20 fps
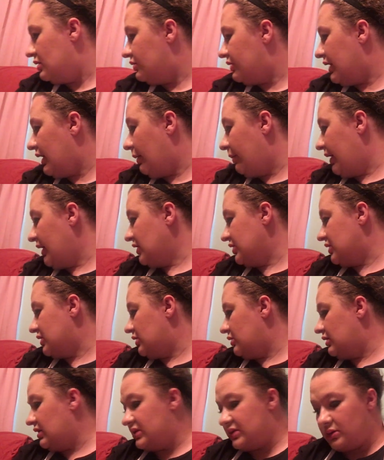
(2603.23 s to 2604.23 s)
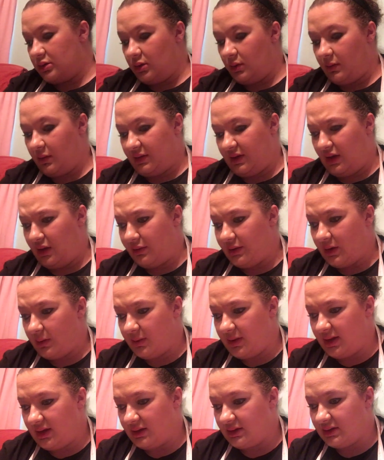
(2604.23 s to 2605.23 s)
I'm actually curious to know where the hell they
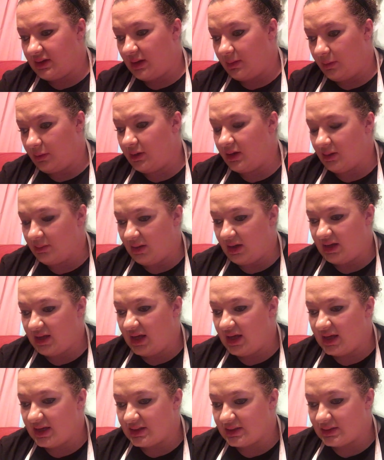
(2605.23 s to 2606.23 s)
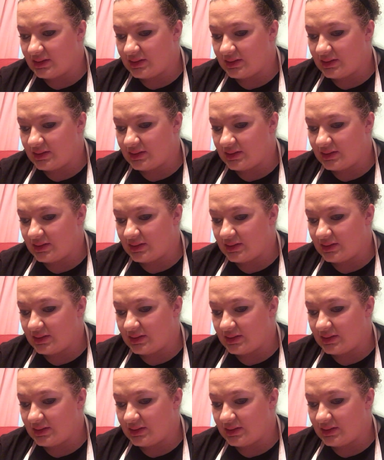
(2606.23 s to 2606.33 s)
went. They were in my case.